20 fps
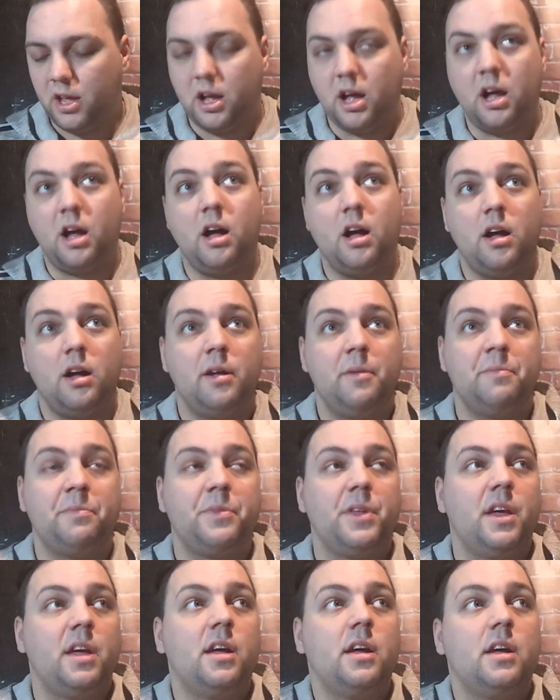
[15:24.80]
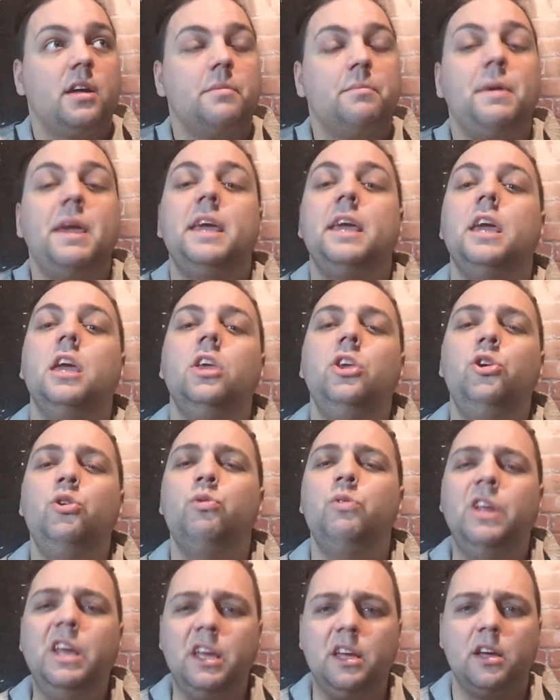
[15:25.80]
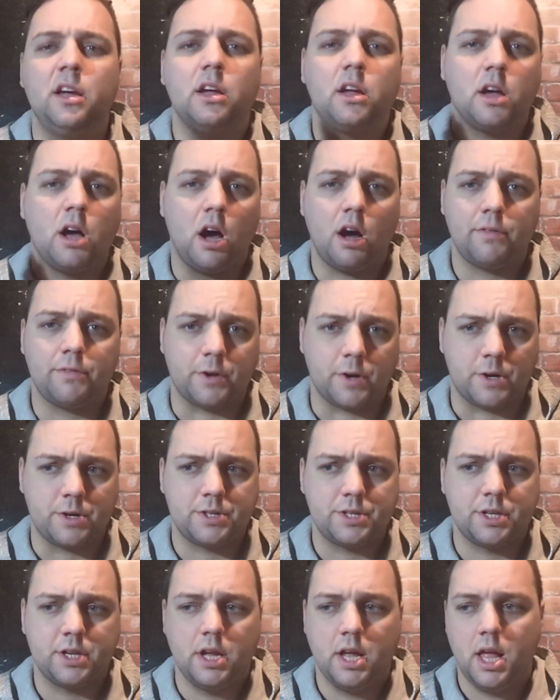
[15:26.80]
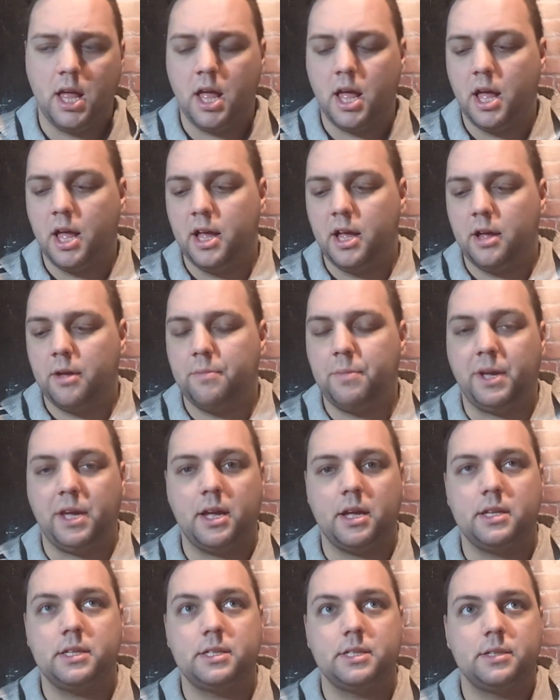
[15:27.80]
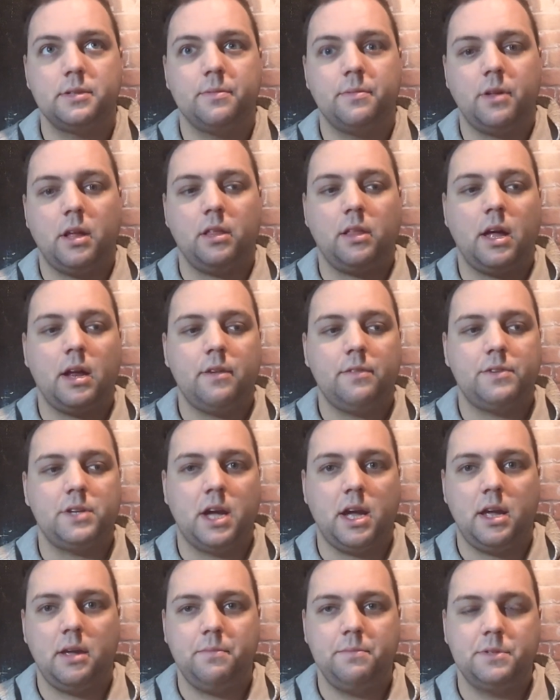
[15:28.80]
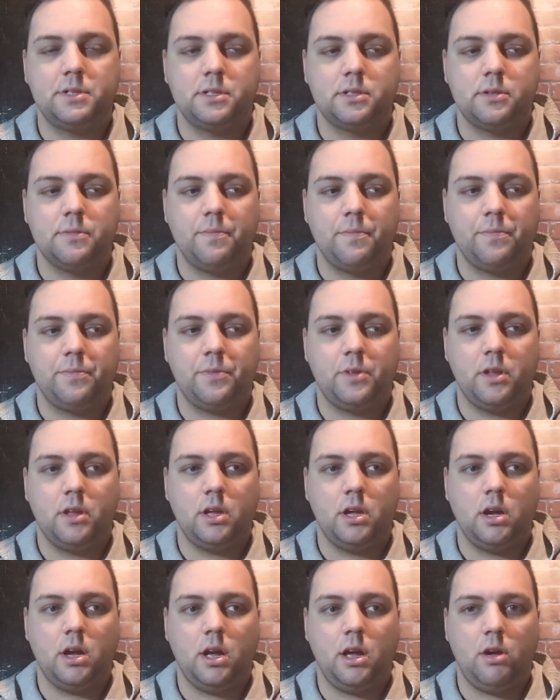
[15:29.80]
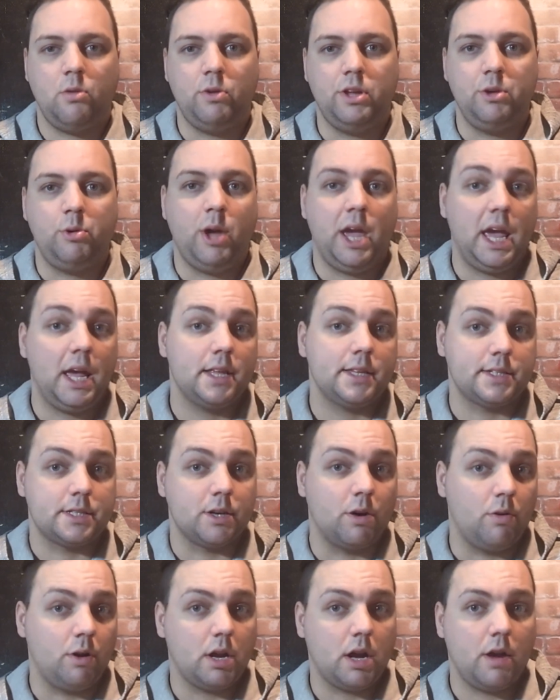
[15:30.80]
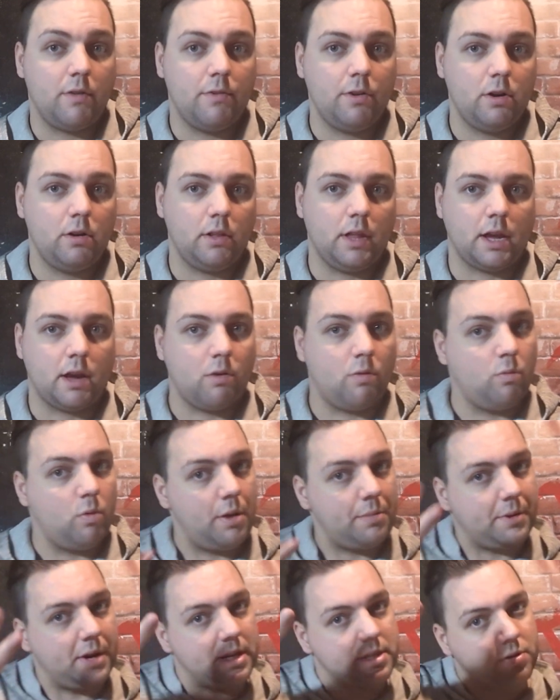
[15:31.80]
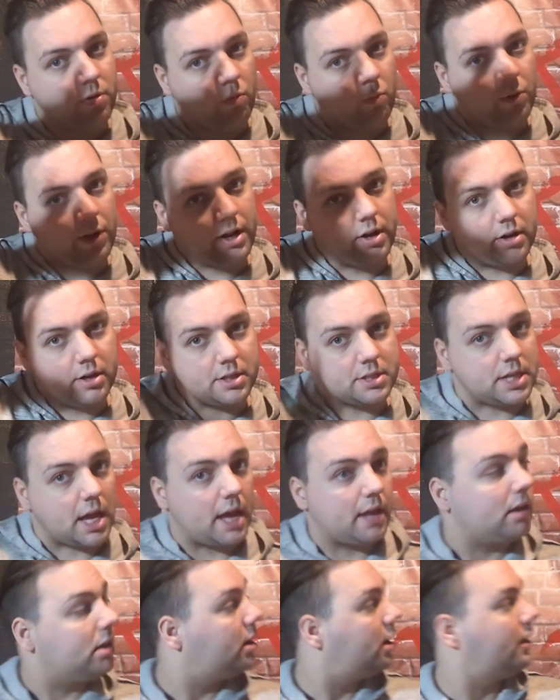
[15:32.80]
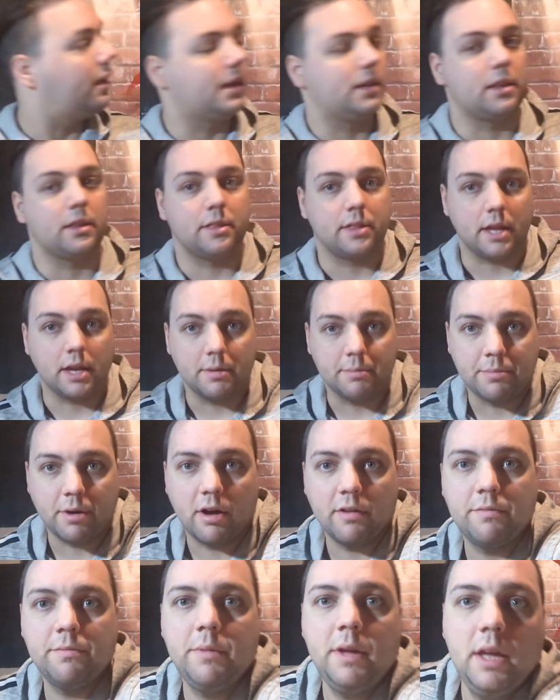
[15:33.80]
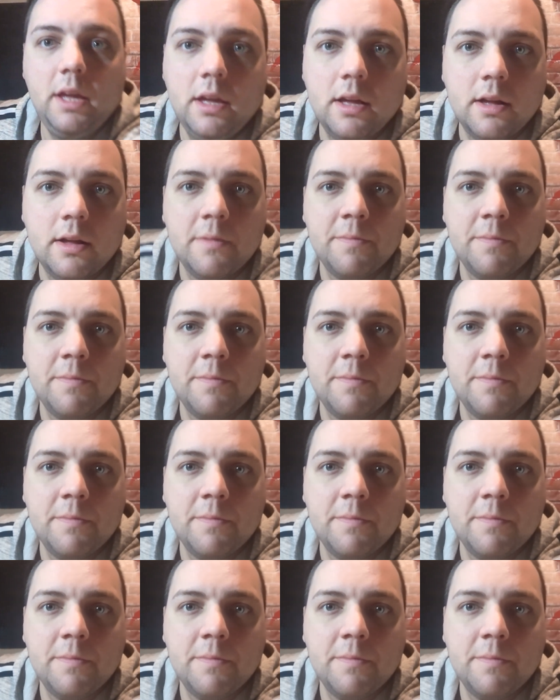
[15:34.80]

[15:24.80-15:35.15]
Um, Making unique covers, because a lot of times when you can't sew a cover, like a weapon has a weird side on it, like the thing above me.